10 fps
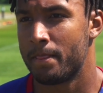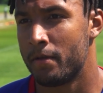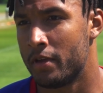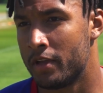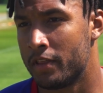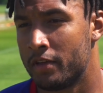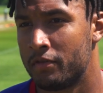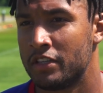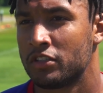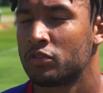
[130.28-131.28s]
The
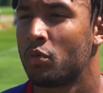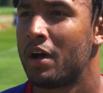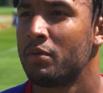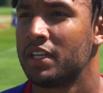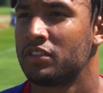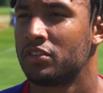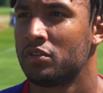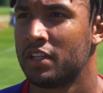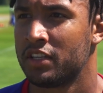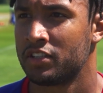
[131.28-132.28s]
reasons why we need to
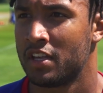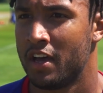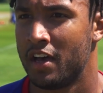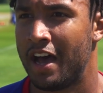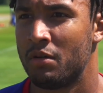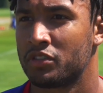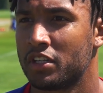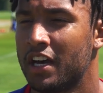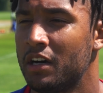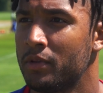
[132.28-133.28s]
do this, how it's
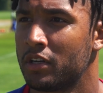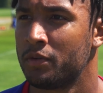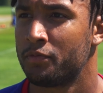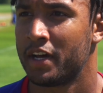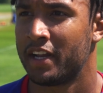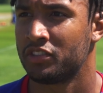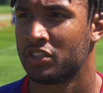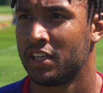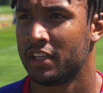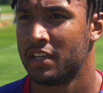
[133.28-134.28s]
going to help the club
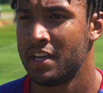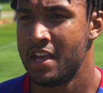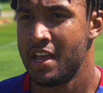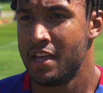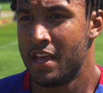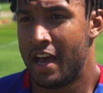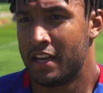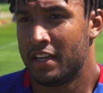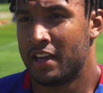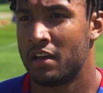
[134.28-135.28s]
financially.
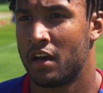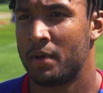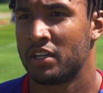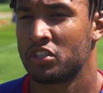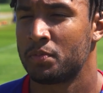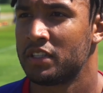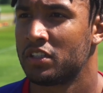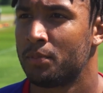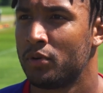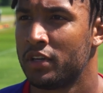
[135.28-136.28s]
And yeah, I managed to speak to
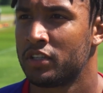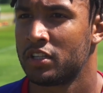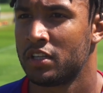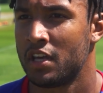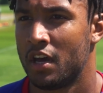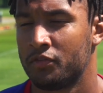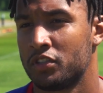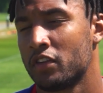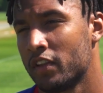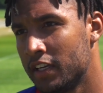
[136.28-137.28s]
the boys.
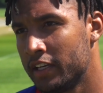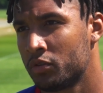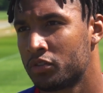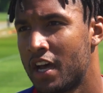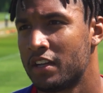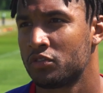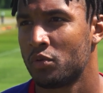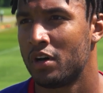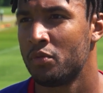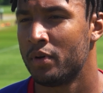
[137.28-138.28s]
Obviously, you've got the legal side as
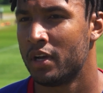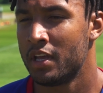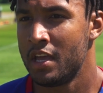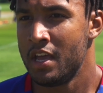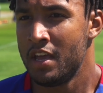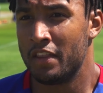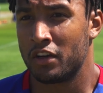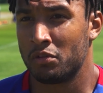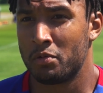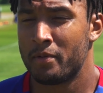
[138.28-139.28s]
well, but the
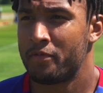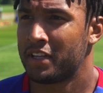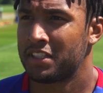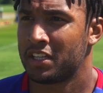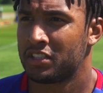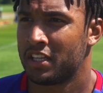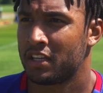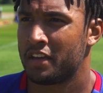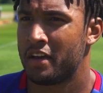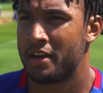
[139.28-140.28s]
club have been
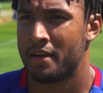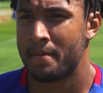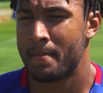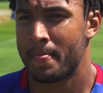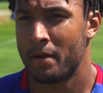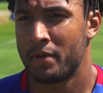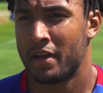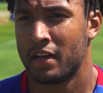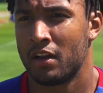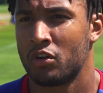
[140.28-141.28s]
fantastic. I've
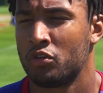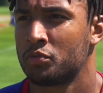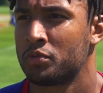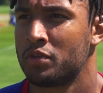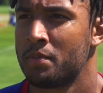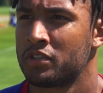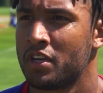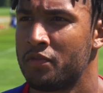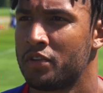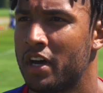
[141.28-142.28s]
had a lot of calls between
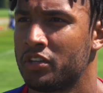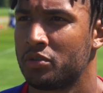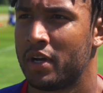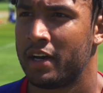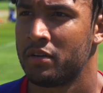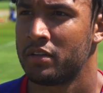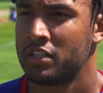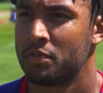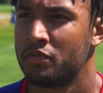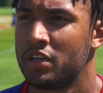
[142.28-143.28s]
myself and Nigel Howe.
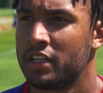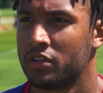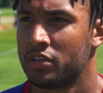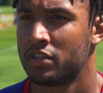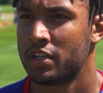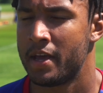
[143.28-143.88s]
He's been really good.